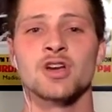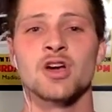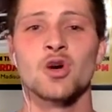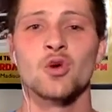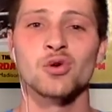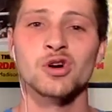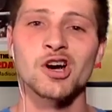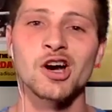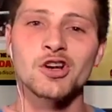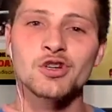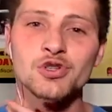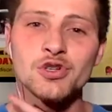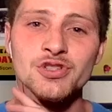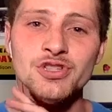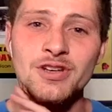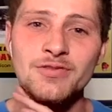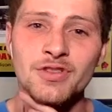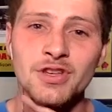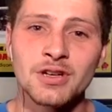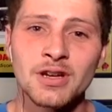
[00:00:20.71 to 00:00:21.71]
where hundreds
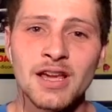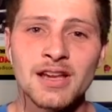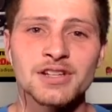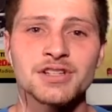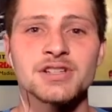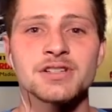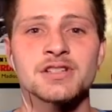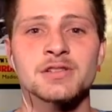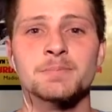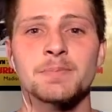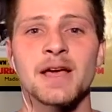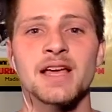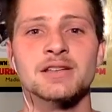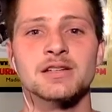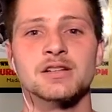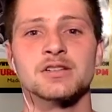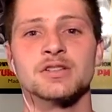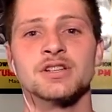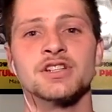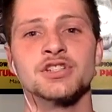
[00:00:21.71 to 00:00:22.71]
of the nation's best
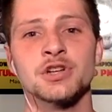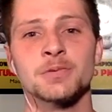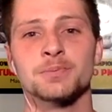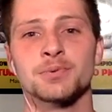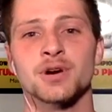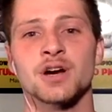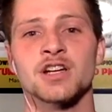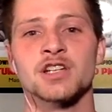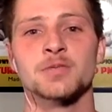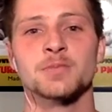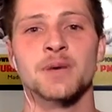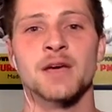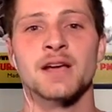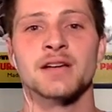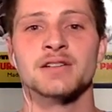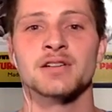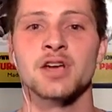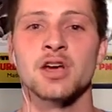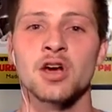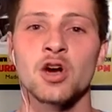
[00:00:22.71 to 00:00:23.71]
collegiate
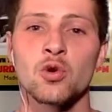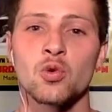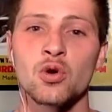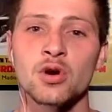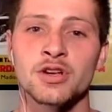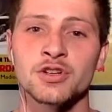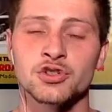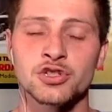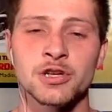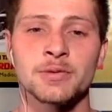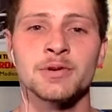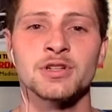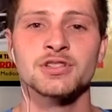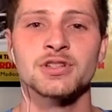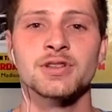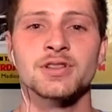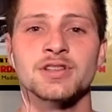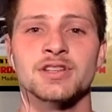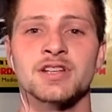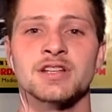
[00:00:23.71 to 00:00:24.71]
prospects will contribute to
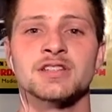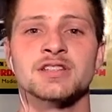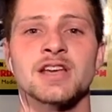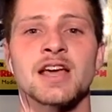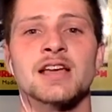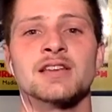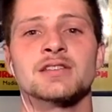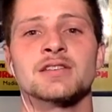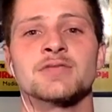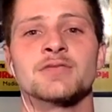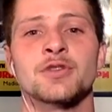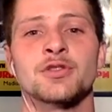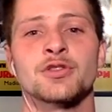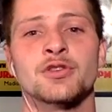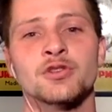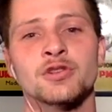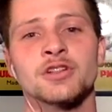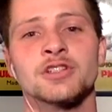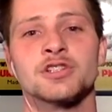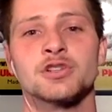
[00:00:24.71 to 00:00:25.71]
the success of the
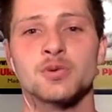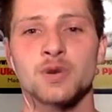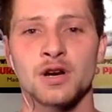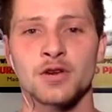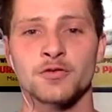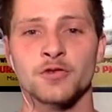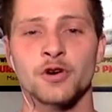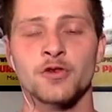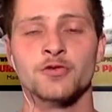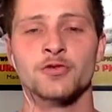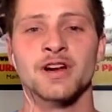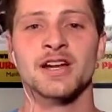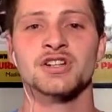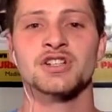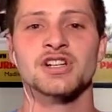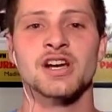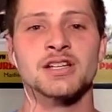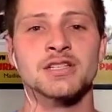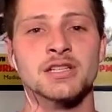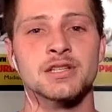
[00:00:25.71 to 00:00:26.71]
32 NFL
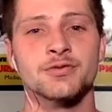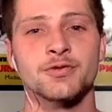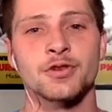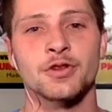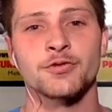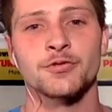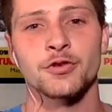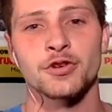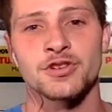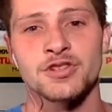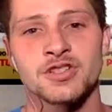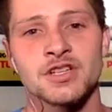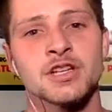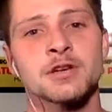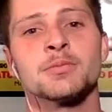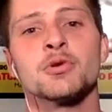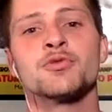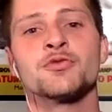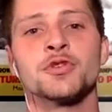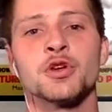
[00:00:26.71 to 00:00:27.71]
franchises for the
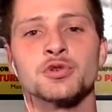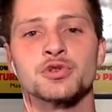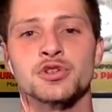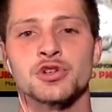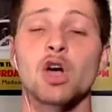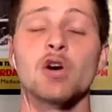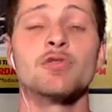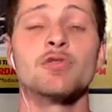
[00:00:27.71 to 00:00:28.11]
foreseeable future.